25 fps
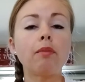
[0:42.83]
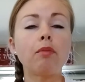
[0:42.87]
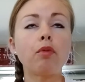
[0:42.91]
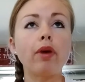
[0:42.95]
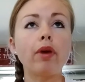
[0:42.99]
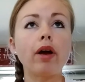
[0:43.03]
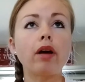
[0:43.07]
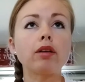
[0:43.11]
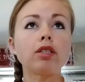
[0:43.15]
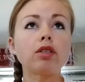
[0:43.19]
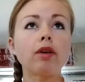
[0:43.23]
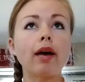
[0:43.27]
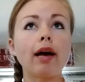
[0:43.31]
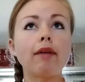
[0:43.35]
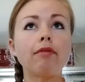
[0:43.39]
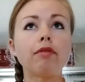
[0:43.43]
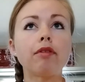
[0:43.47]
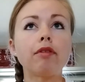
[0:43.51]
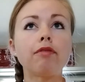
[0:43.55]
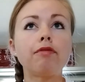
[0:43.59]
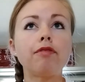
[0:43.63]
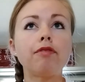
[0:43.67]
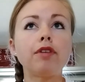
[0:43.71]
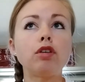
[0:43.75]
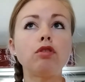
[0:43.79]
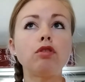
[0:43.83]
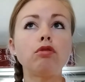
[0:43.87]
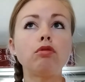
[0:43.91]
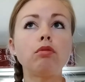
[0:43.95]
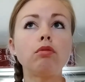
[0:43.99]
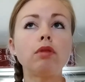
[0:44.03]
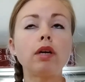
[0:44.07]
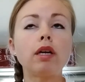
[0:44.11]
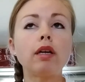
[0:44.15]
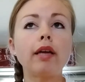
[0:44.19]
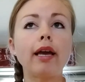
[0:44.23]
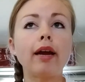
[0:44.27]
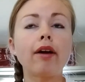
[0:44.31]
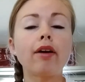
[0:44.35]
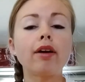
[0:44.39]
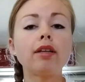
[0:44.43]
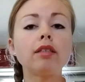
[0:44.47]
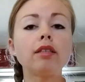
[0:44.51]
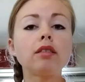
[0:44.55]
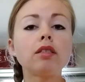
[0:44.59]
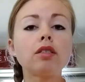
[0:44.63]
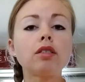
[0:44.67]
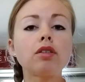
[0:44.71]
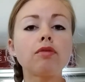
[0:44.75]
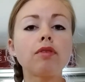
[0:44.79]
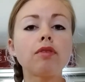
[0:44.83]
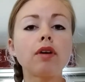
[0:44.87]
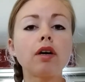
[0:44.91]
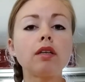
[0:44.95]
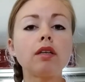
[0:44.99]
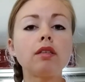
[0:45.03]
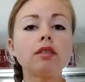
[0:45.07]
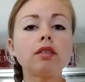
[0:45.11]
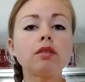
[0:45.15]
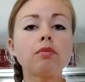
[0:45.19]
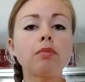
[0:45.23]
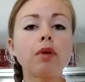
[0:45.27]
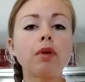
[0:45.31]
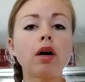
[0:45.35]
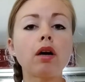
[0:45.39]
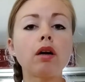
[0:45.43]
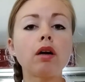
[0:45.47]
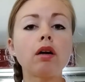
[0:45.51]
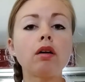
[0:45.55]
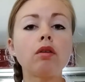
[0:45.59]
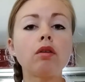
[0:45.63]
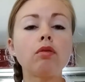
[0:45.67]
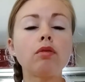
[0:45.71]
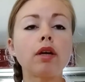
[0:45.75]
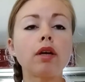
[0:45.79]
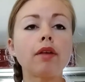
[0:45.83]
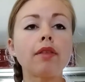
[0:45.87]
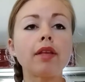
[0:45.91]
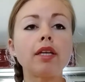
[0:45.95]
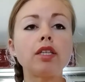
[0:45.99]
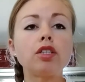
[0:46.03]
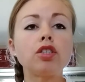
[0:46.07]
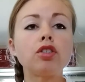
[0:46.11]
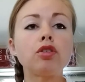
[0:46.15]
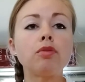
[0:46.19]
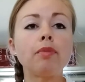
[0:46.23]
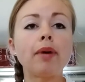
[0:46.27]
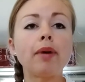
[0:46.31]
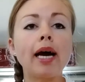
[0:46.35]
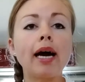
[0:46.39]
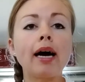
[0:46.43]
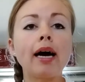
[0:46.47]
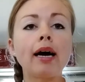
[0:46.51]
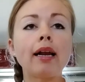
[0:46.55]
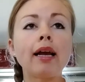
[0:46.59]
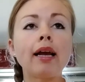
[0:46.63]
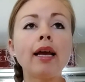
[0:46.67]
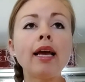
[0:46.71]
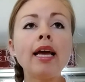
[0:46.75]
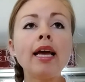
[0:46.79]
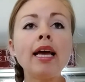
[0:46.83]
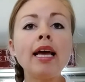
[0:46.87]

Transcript: also have a few errands to run tomorrow, nothing too bad.